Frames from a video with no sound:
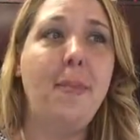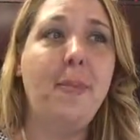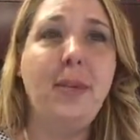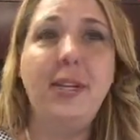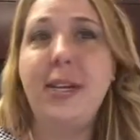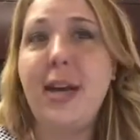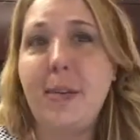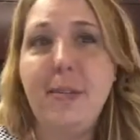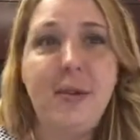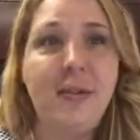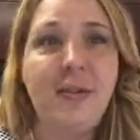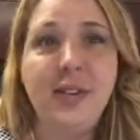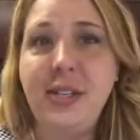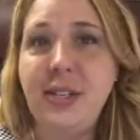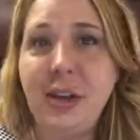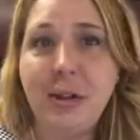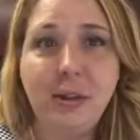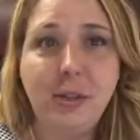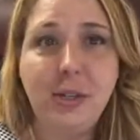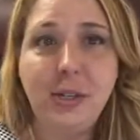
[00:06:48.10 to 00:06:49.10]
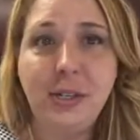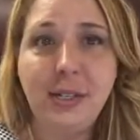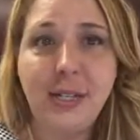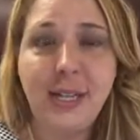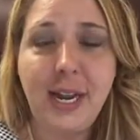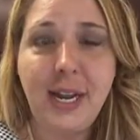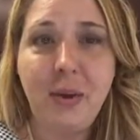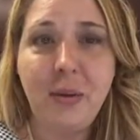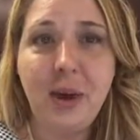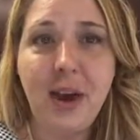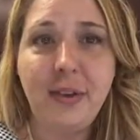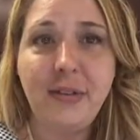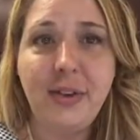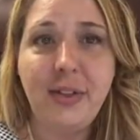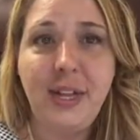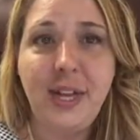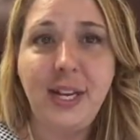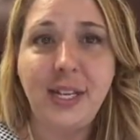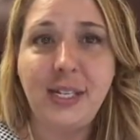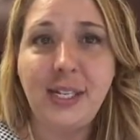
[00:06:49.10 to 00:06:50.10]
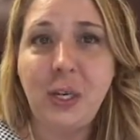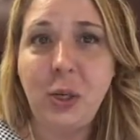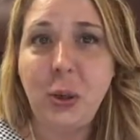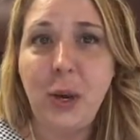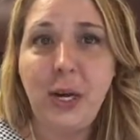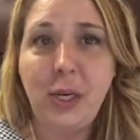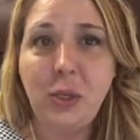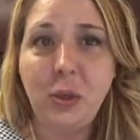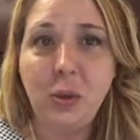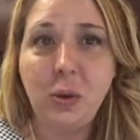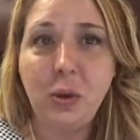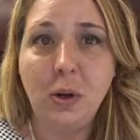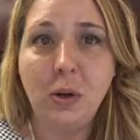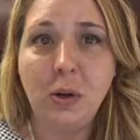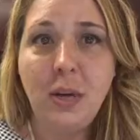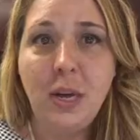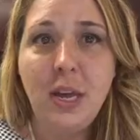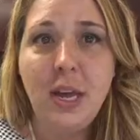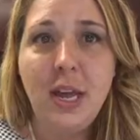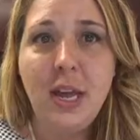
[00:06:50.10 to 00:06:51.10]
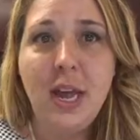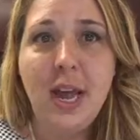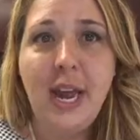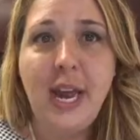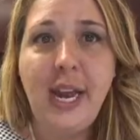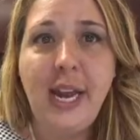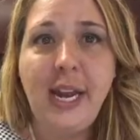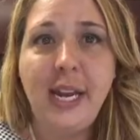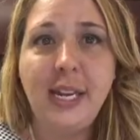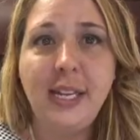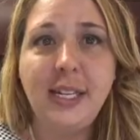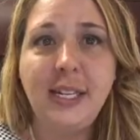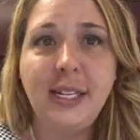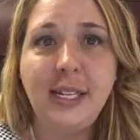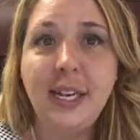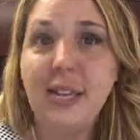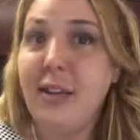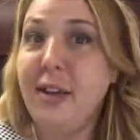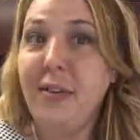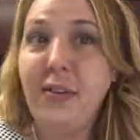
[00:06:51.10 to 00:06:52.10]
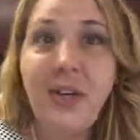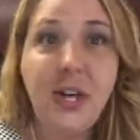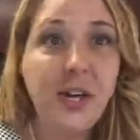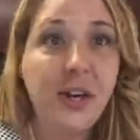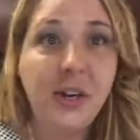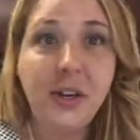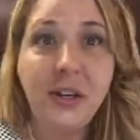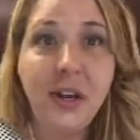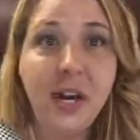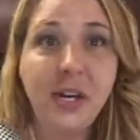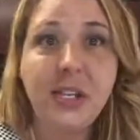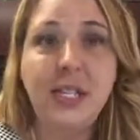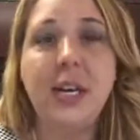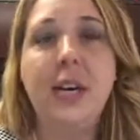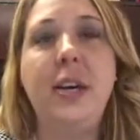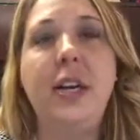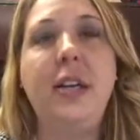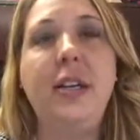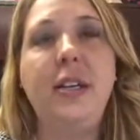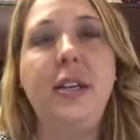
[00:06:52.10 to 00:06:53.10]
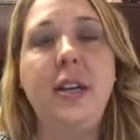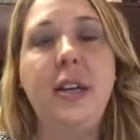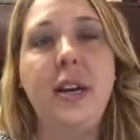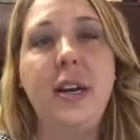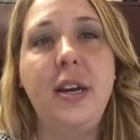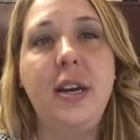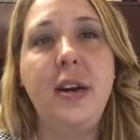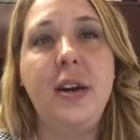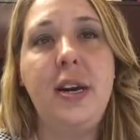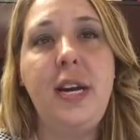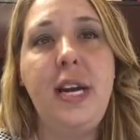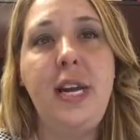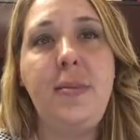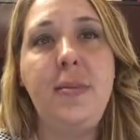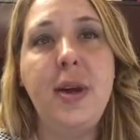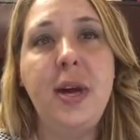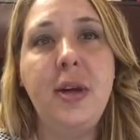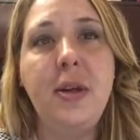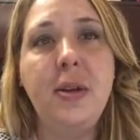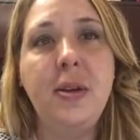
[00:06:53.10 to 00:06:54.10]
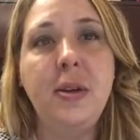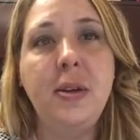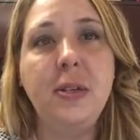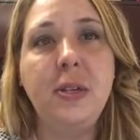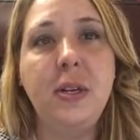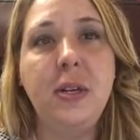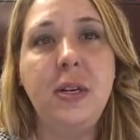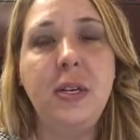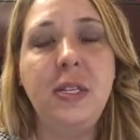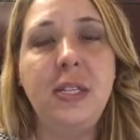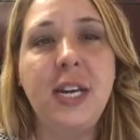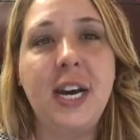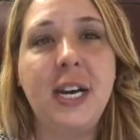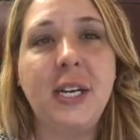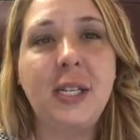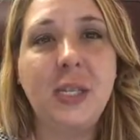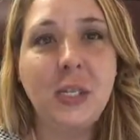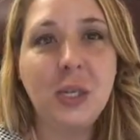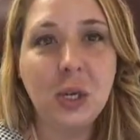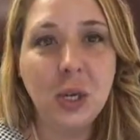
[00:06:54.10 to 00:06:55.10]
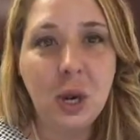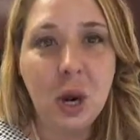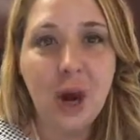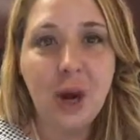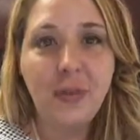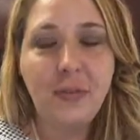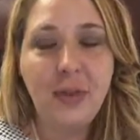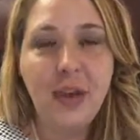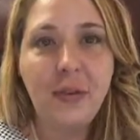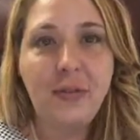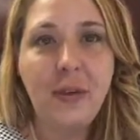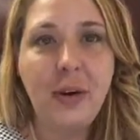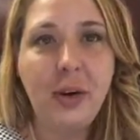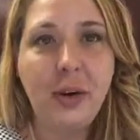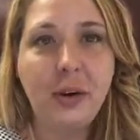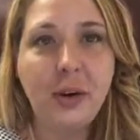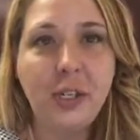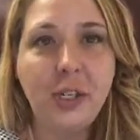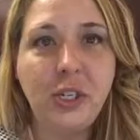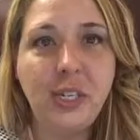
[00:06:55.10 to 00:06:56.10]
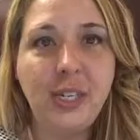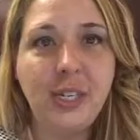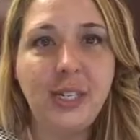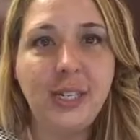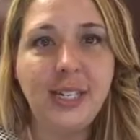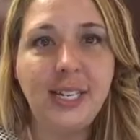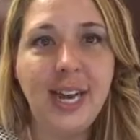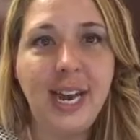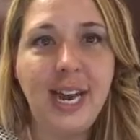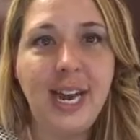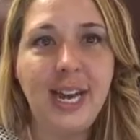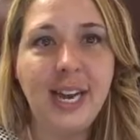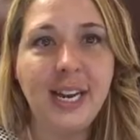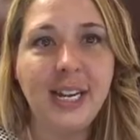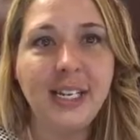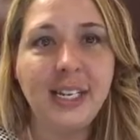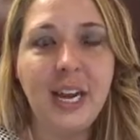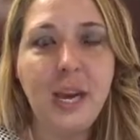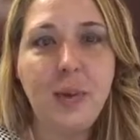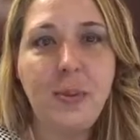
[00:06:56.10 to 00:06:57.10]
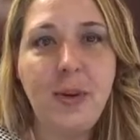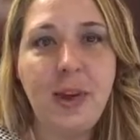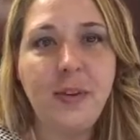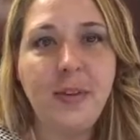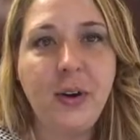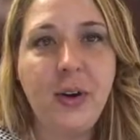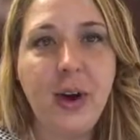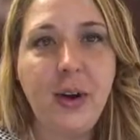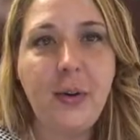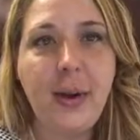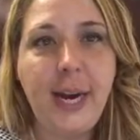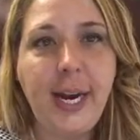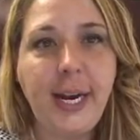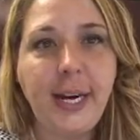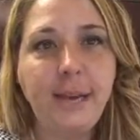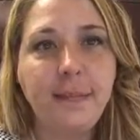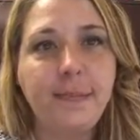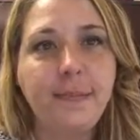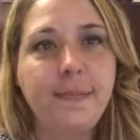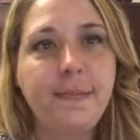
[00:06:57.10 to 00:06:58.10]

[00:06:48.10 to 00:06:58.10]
the type of intelligence that you have. I think it's a great tool, and I'd love to hear your thoughts on it. Email, text, or call if you have any questions, and I hope you have a great week.